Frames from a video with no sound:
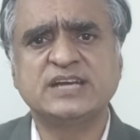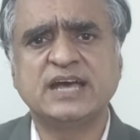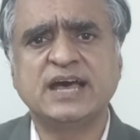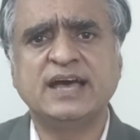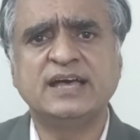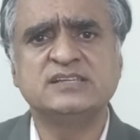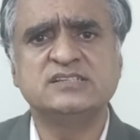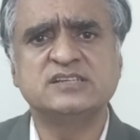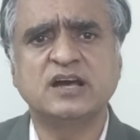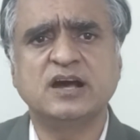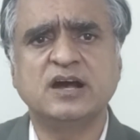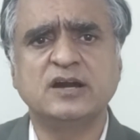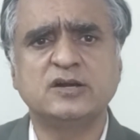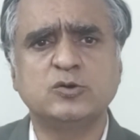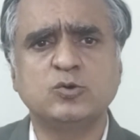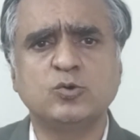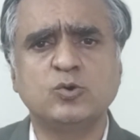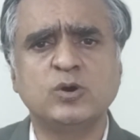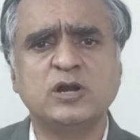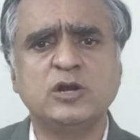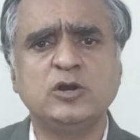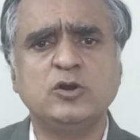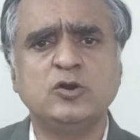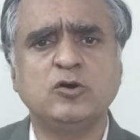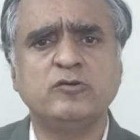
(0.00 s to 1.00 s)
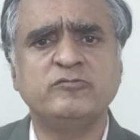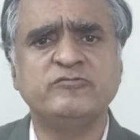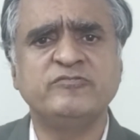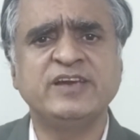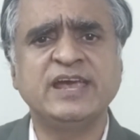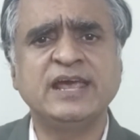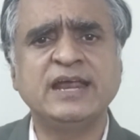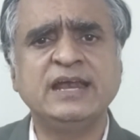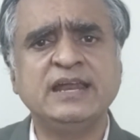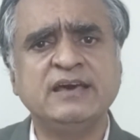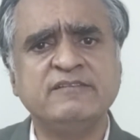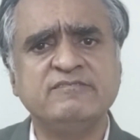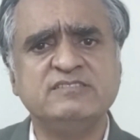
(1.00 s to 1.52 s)
has a total
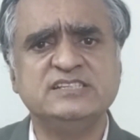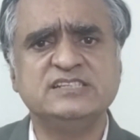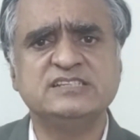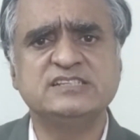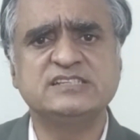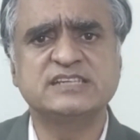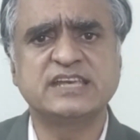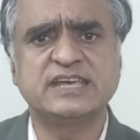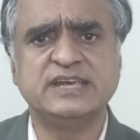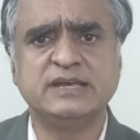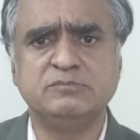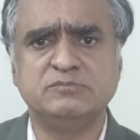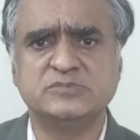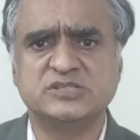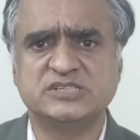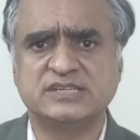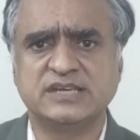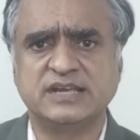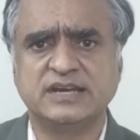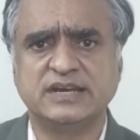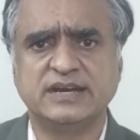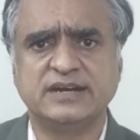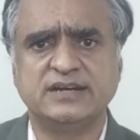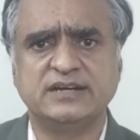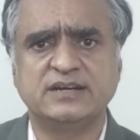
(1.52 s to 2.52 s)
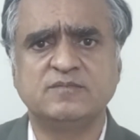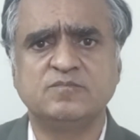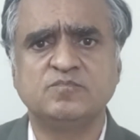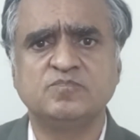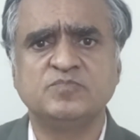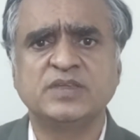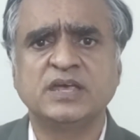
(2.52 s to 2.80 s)
of 11 schemes in it.